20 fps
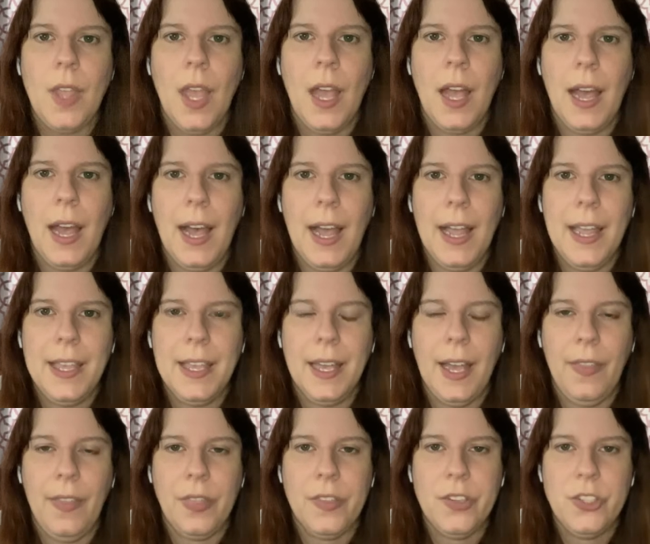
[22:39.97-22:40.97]
I
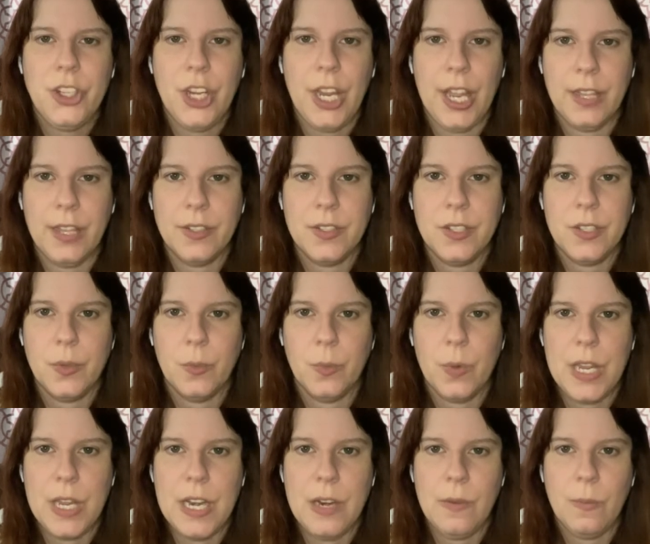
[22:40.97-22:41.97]
got the chance to
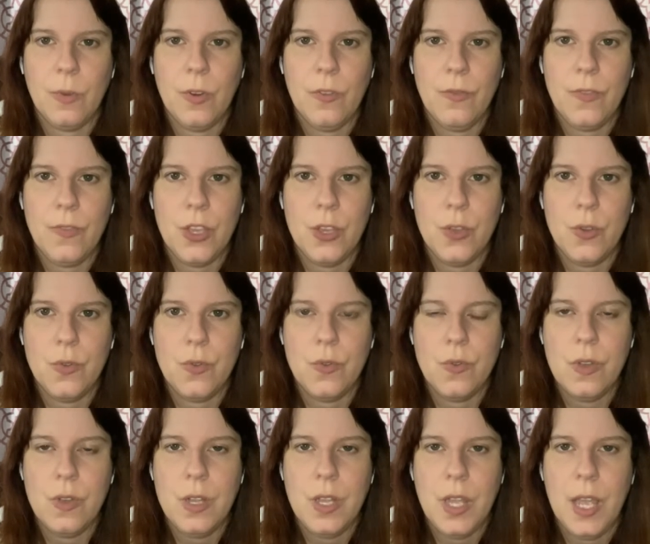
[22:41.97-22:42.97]
read and
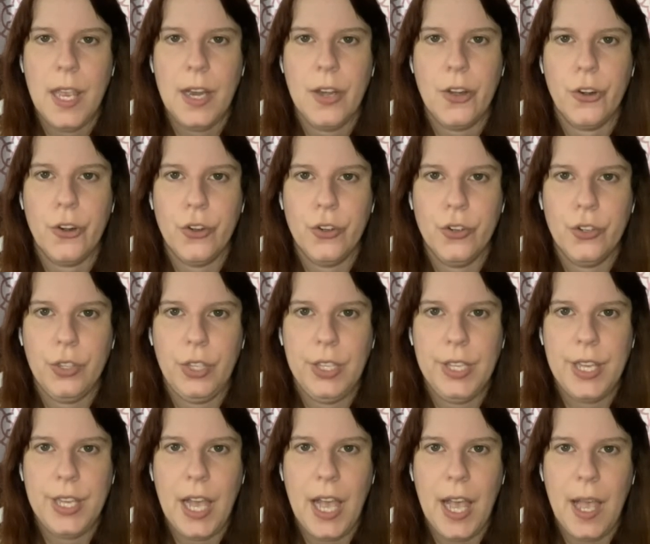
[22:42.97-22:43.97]
review an early
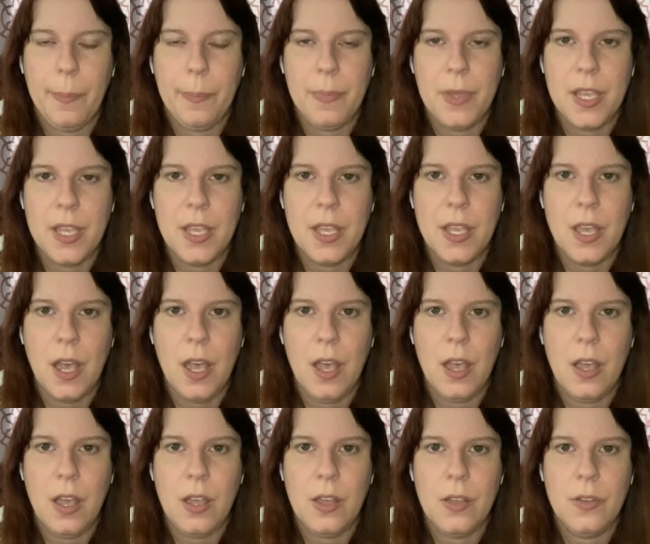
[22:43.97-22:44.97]
copy
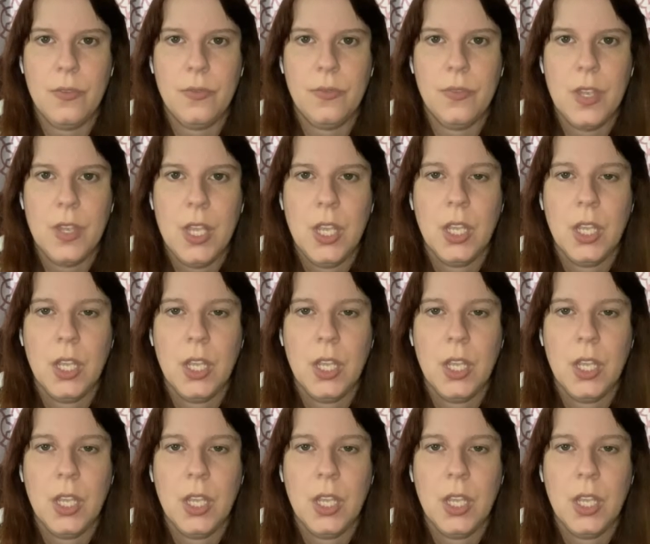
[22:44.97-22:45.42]
of